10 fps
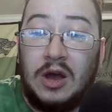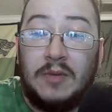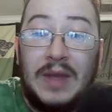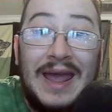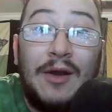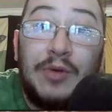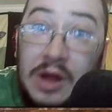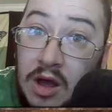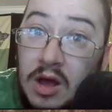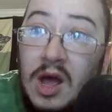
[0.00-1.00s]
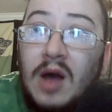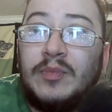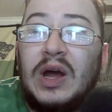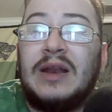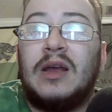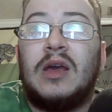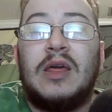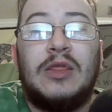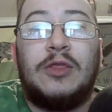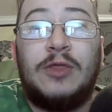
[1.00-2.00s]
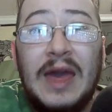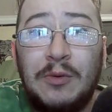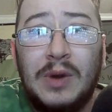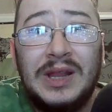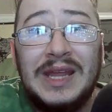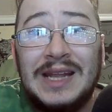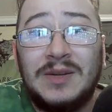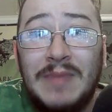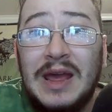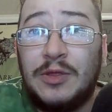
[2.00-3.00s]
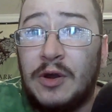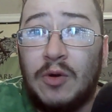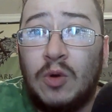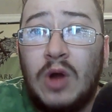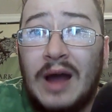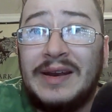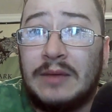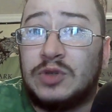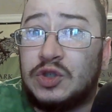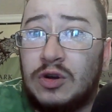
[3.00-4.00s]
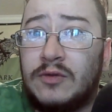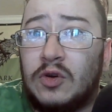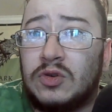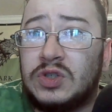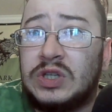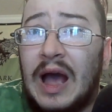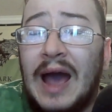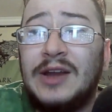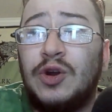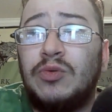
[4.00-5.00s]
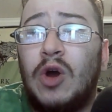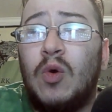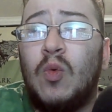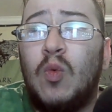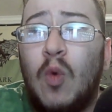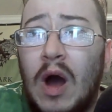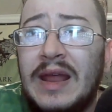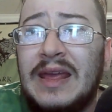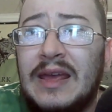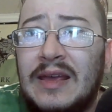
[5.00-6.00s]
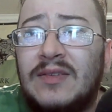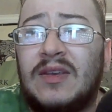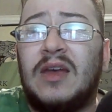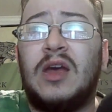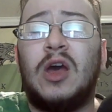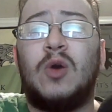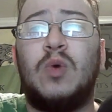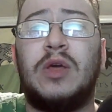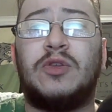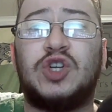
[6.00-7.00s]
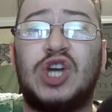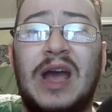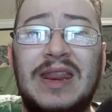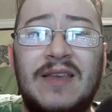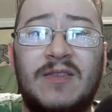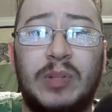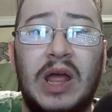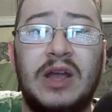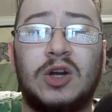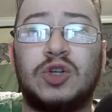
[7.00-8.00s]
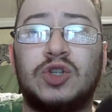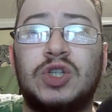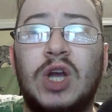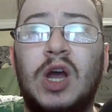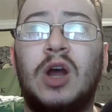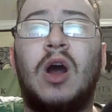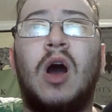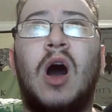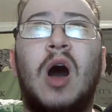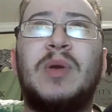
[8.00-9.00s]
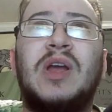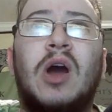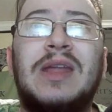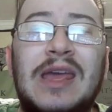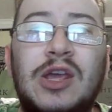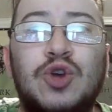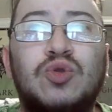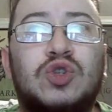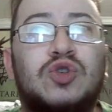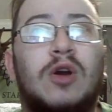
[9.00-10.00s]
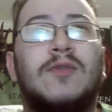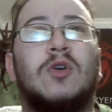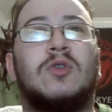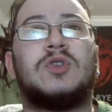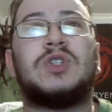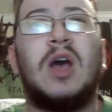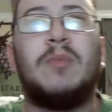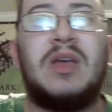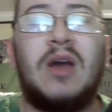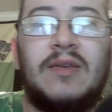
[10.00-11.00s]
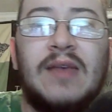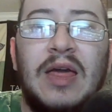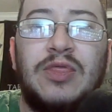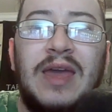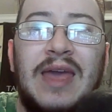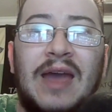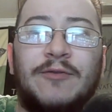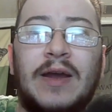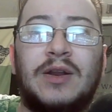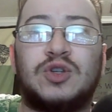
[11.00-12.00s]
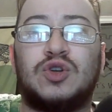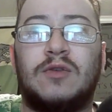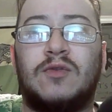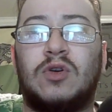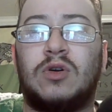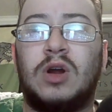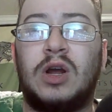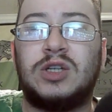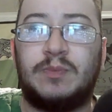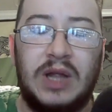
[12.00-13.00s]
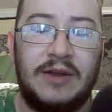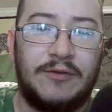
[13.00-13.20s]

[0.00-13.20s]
area, but they really need to make their own goddamn servers. I don't know what is it with Chinese players hopping on EU servers because they can't find a server to play for